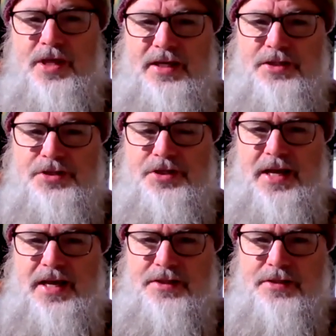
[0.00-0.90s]
There is
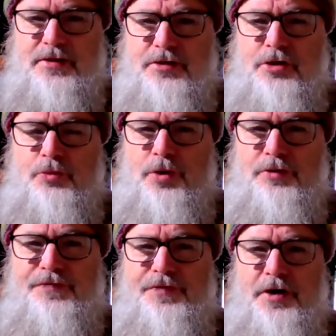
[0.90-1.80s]
an end. You
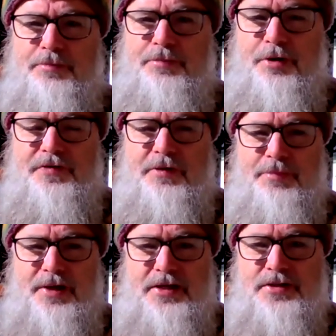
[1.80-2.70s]
will find
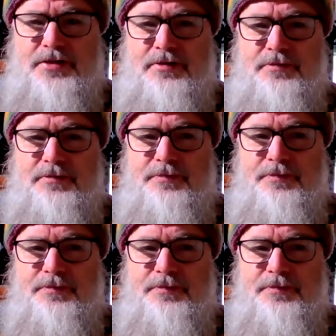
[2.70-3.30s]
perfect peace.